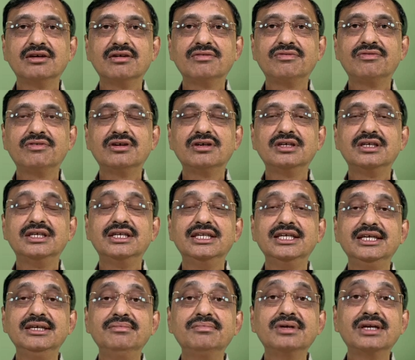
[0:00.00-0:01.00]
of uh,
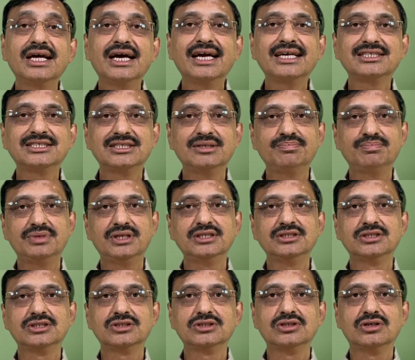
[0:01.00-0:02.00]
deemed
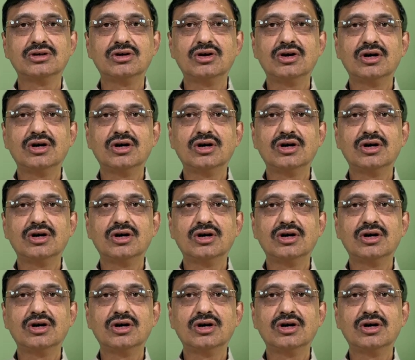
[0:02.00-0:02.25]
acceptance uh,